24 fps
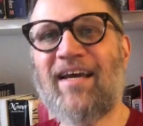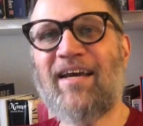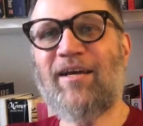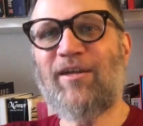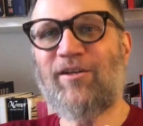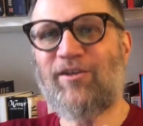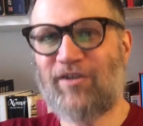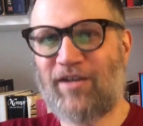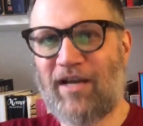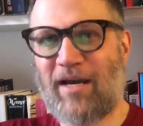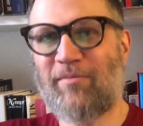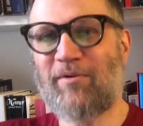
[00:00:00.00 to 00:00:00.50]

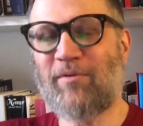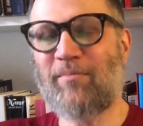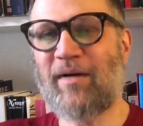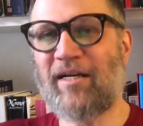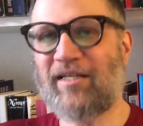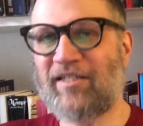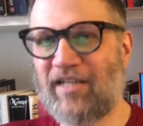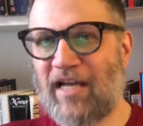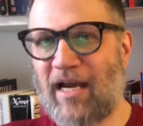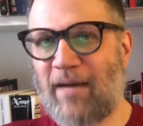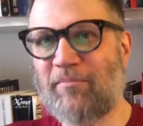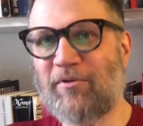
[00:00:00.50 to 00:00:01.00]
chapter by
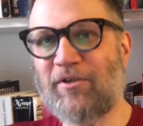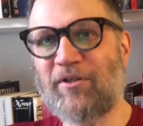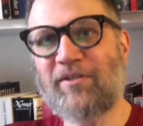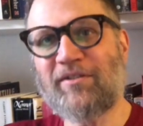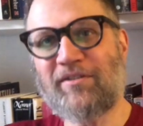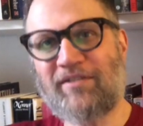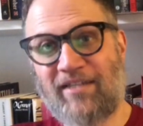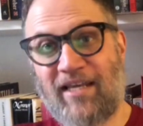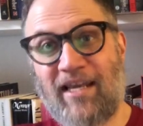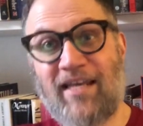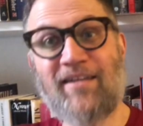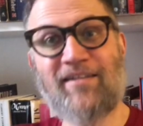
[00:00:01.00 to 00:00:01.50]
chapter,
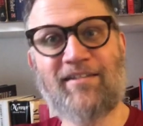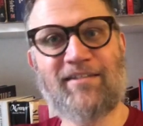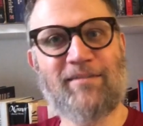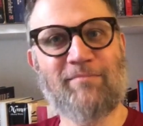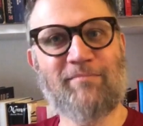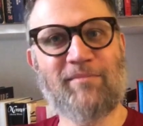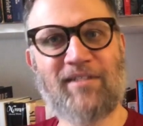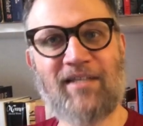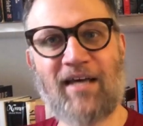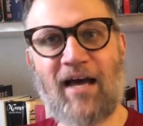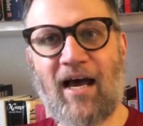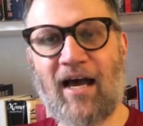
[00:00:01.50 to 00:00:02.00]
takes
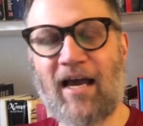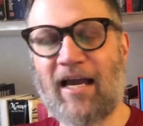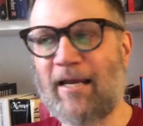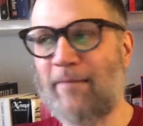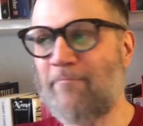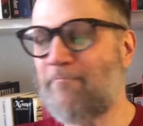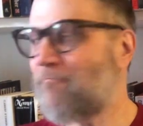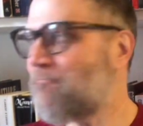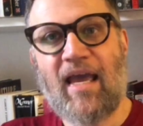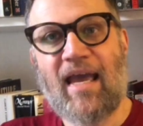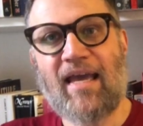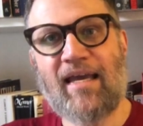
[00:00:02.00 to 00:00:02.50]
some
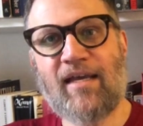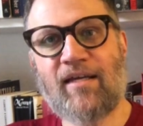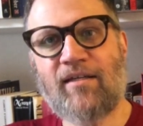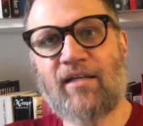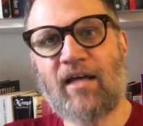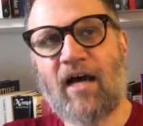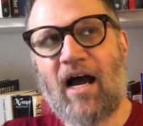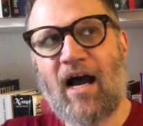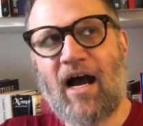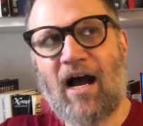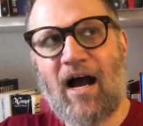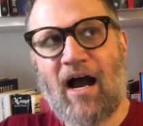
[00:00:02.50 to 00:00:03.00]
time.
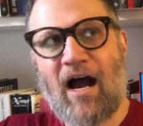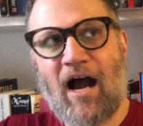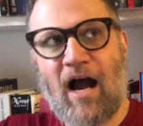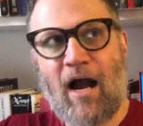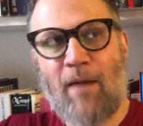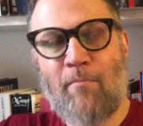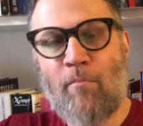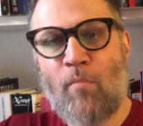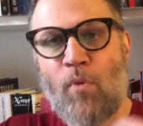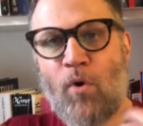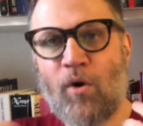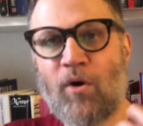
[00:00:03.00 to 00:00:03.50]
And
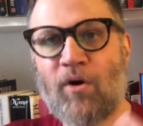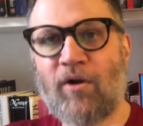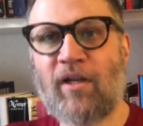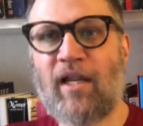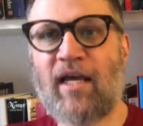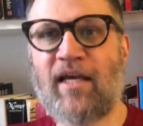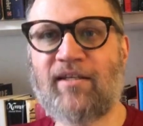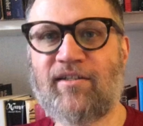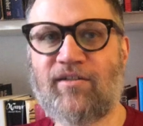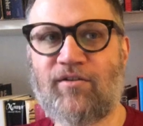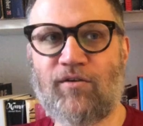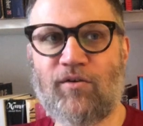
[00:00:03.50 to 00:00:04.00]
I'm more or
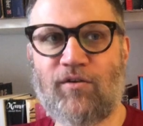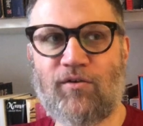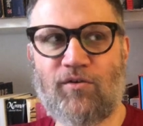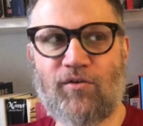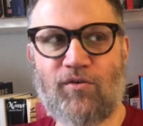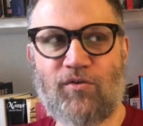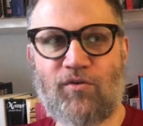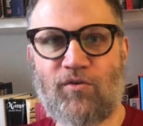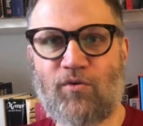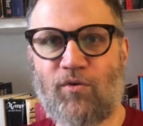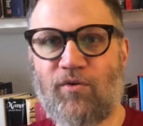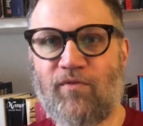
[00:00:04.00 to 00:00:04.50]
less
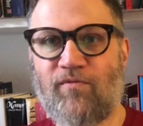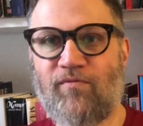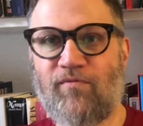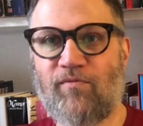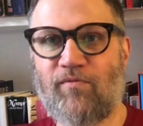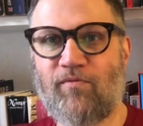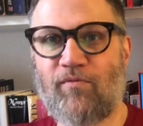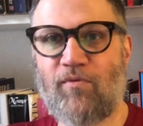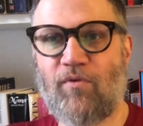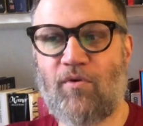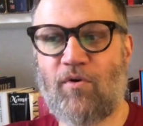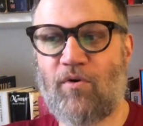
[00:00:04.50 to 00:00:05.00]
sort of
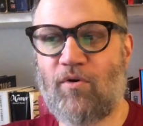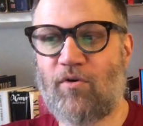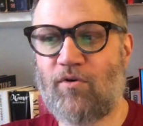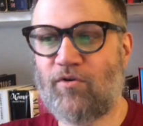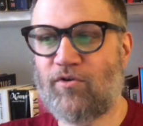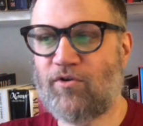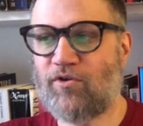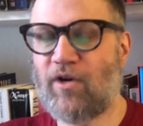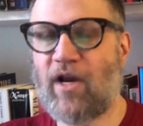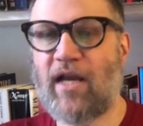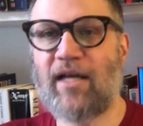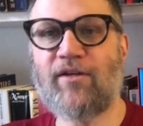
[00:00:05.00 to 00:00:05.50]

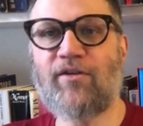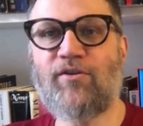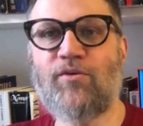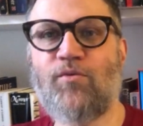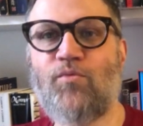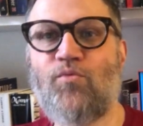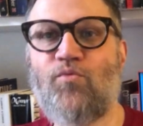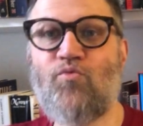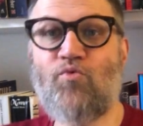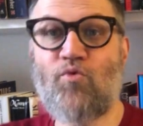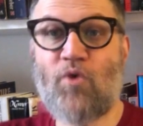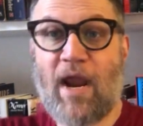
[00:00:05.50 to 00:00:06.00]
trying to
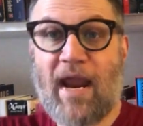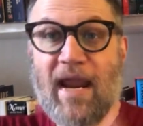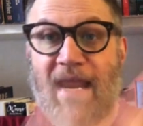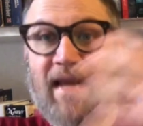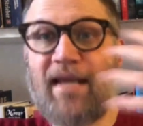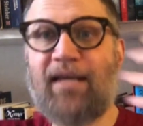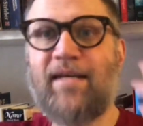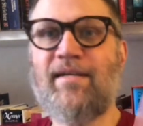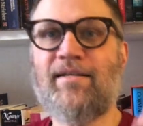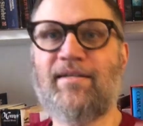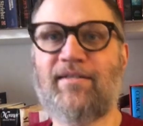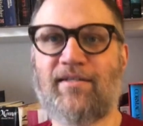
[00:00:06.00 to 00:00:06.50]

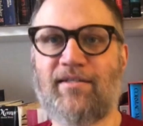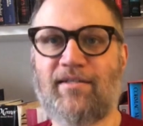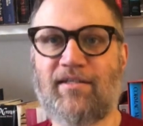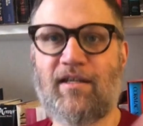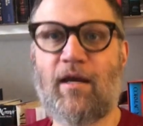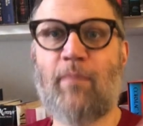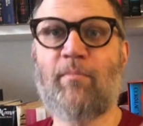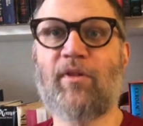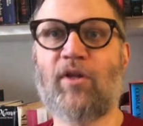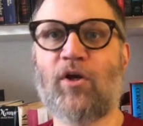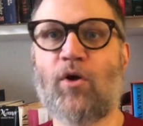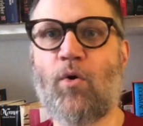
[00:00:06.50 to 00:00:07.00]
raise
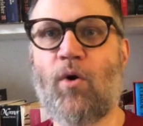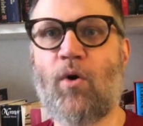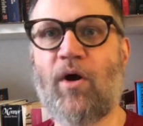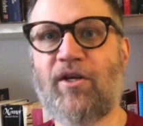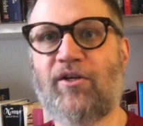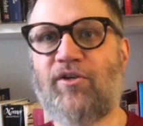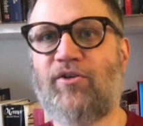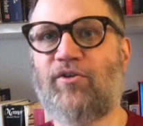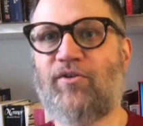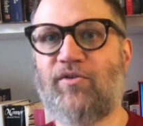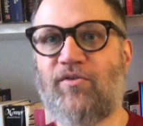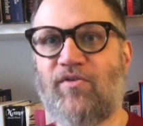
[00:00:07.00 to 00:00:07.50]
some of the
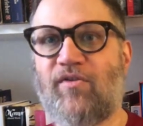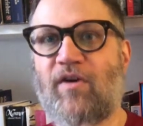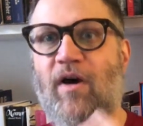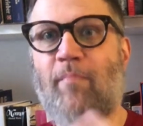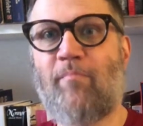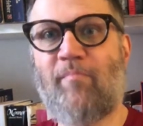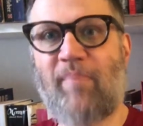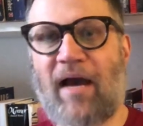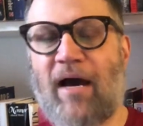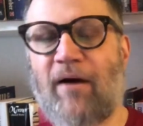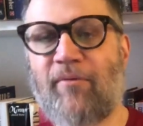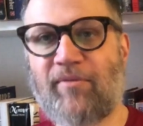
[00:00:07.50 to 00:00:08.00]
questions
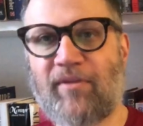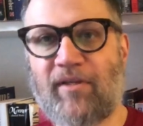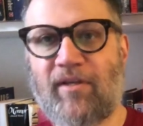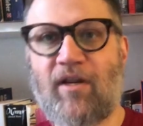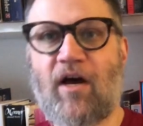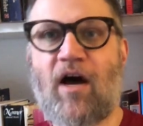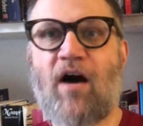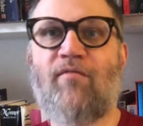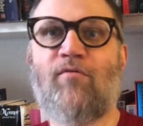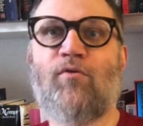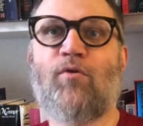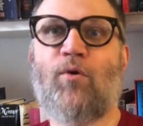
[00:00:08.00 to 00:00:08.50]
about the
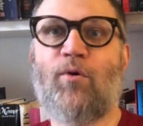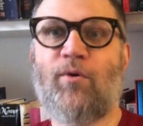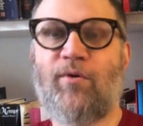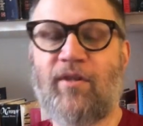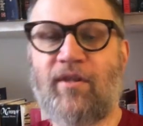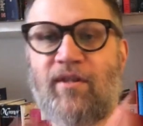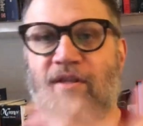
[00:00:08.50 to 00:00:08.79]
novel or that